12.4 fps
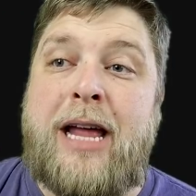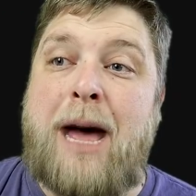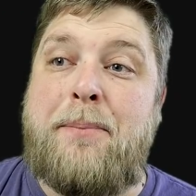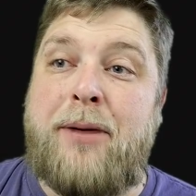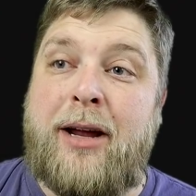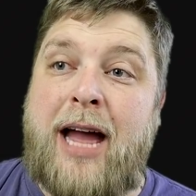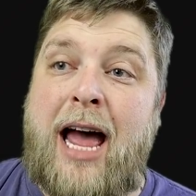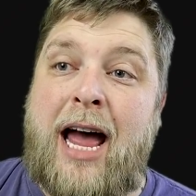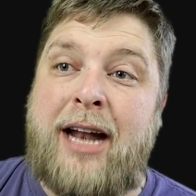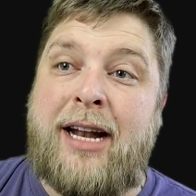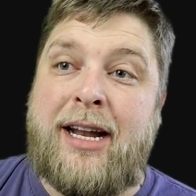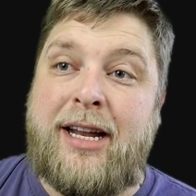the app
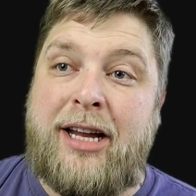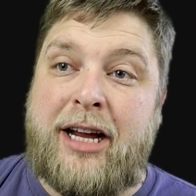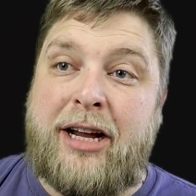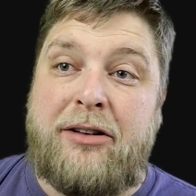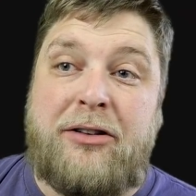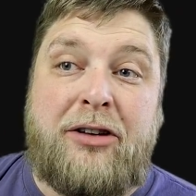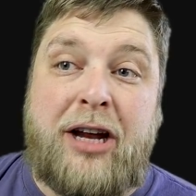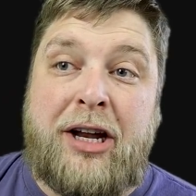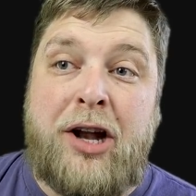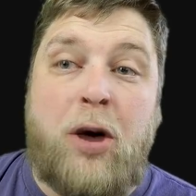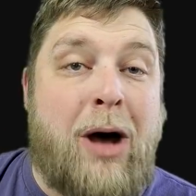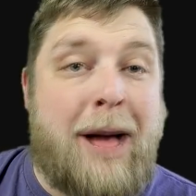again, you can see
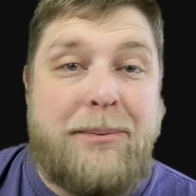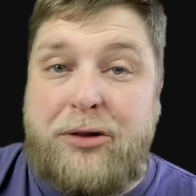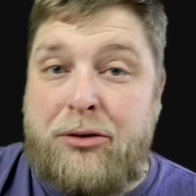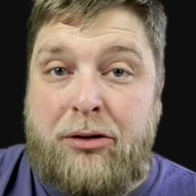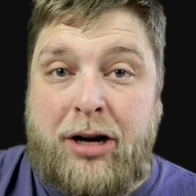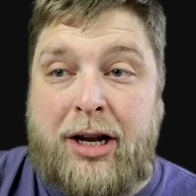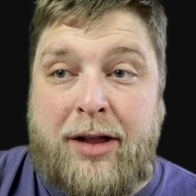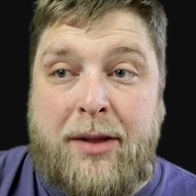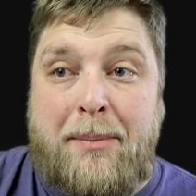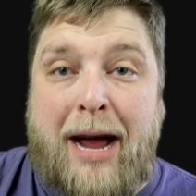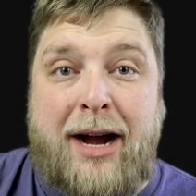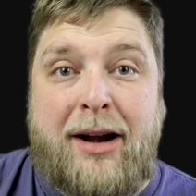no apps are running in
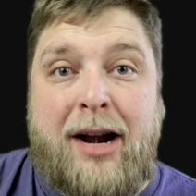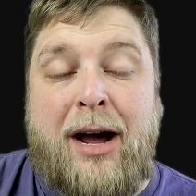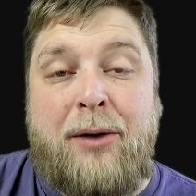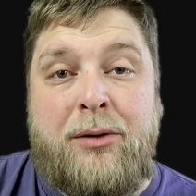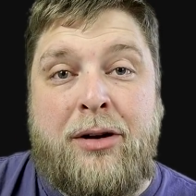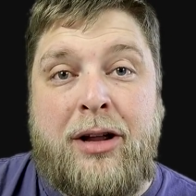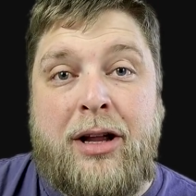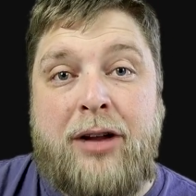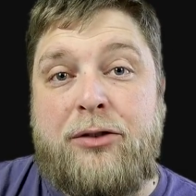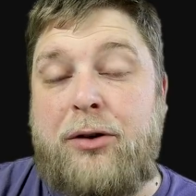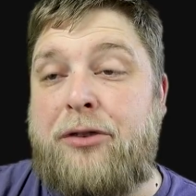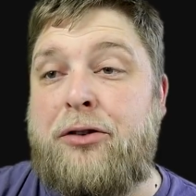the background.
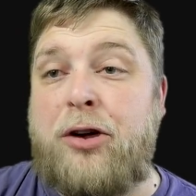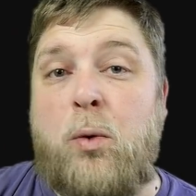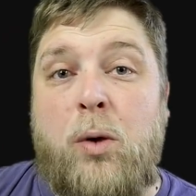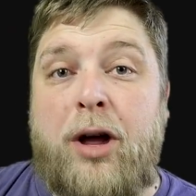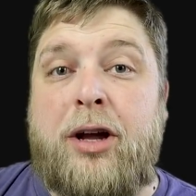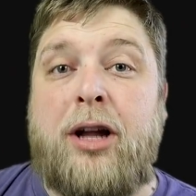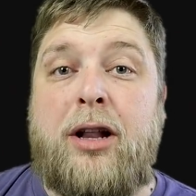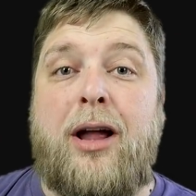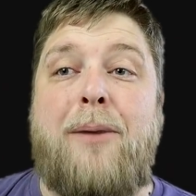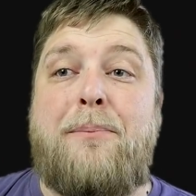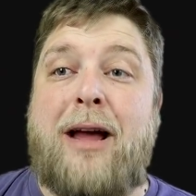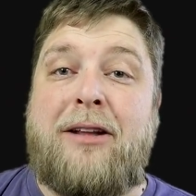So it's going to work a
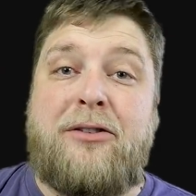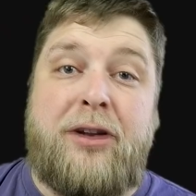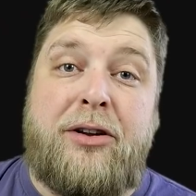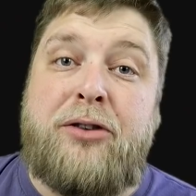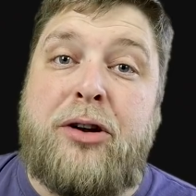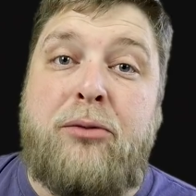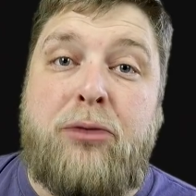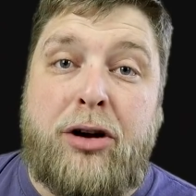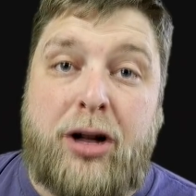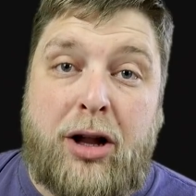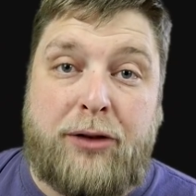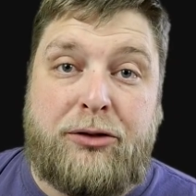lot better, it's going to
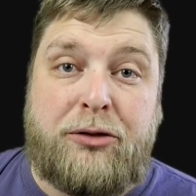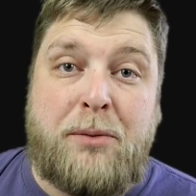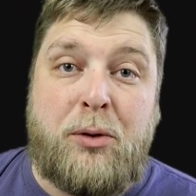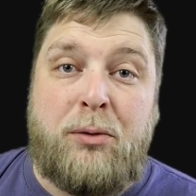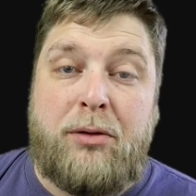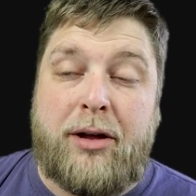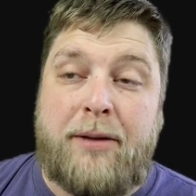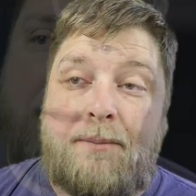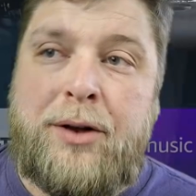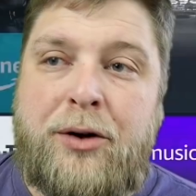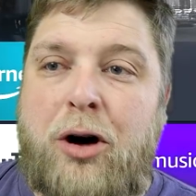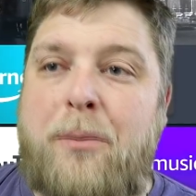run a lot smoother.
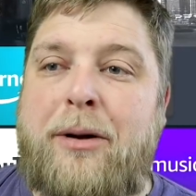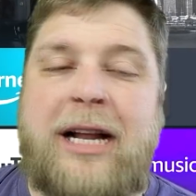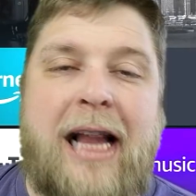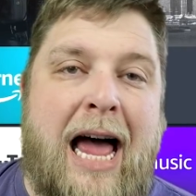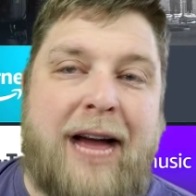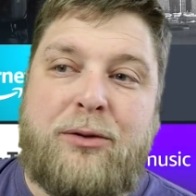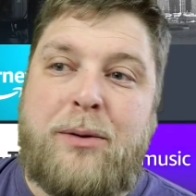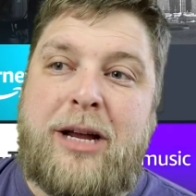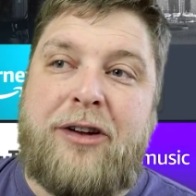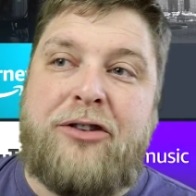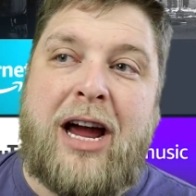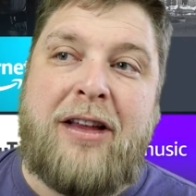Nobody likes
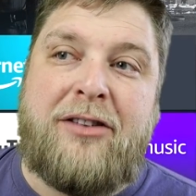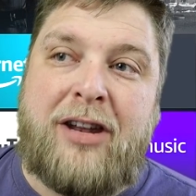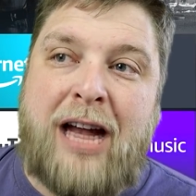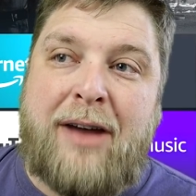when you're trying to